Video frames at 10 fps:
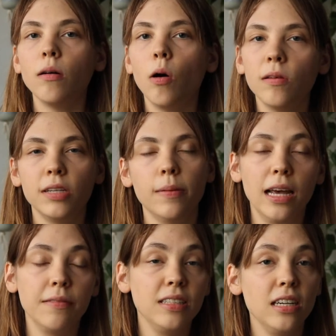all of them
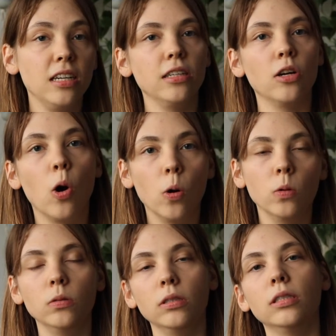have their
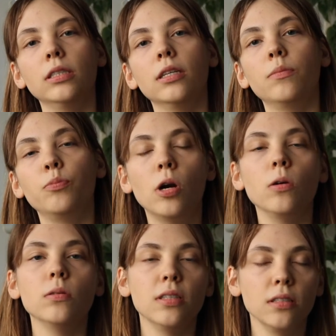own
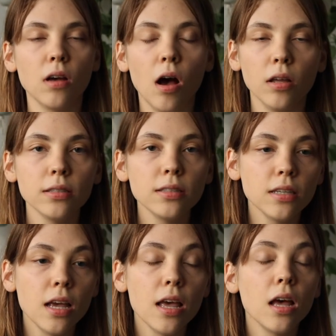pros and cons.